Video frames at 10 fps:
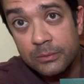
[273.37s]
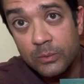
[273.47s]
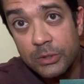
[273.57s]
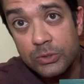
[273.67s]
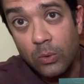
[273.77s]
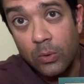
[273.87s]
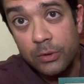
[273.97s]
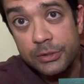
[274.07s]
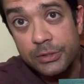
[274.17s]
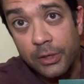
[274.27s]
which
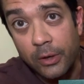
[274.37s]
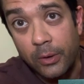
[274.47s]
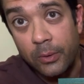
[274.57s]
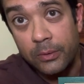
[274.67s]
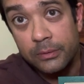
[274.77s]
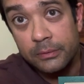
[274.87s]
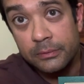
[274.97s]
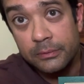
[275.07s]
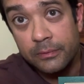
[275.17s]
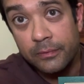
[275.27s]
also
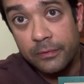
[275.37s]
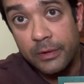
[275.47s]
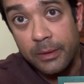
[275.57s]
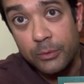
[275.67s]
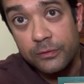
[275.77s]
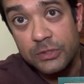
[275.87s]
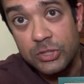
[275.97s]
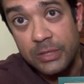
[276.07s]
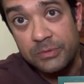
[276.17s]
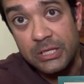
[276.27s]
then moves the
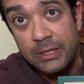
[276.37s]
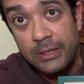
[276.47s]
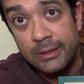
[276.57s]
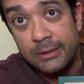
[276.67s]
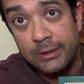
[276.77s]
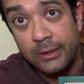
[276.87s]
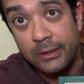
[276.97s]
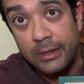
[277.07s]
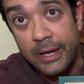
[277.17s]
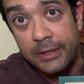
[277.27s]
GMT
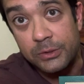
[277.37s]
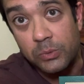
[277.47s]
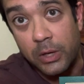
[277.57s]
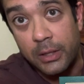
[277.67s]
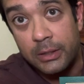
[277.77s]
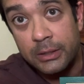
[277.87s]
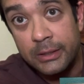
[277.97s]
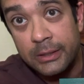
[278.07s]
hand as well.